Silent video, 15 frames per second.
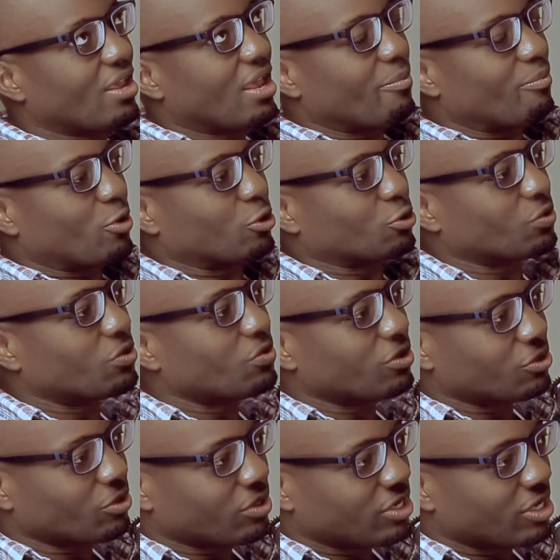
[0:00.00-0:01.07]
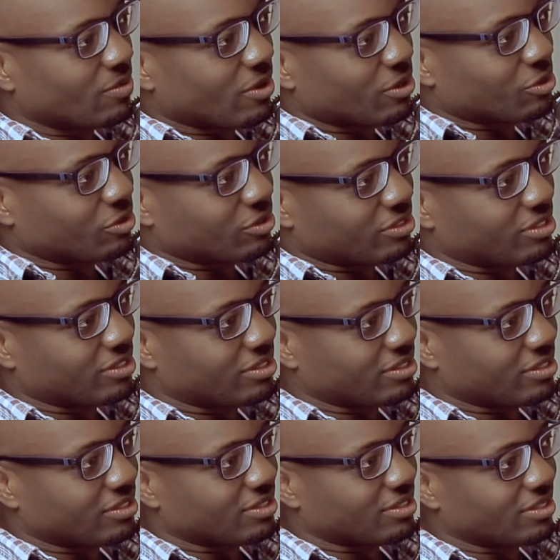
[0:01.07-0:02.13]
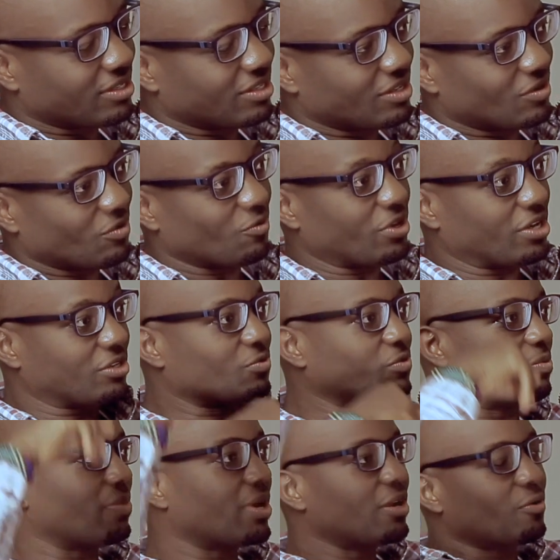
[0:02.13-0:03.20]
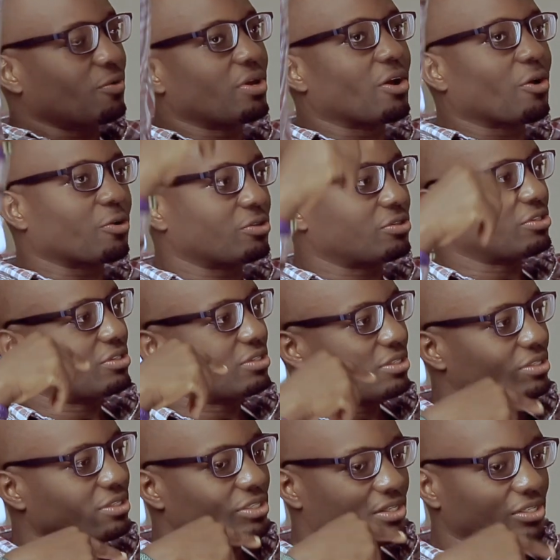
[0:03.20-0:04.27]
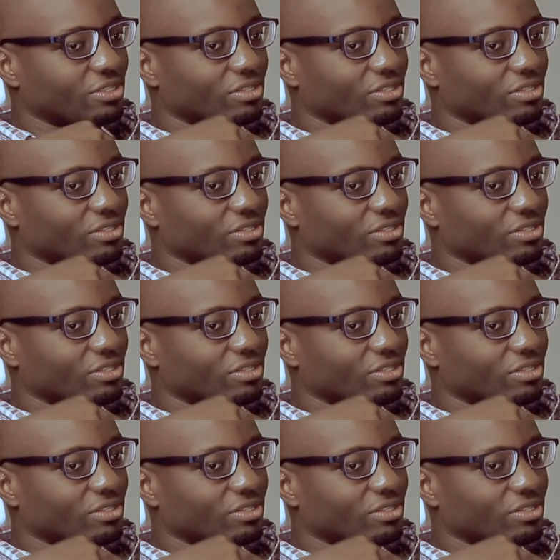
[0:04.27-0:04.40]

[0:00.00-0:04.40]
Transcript: Because when we are talking about consistency, yes, consistency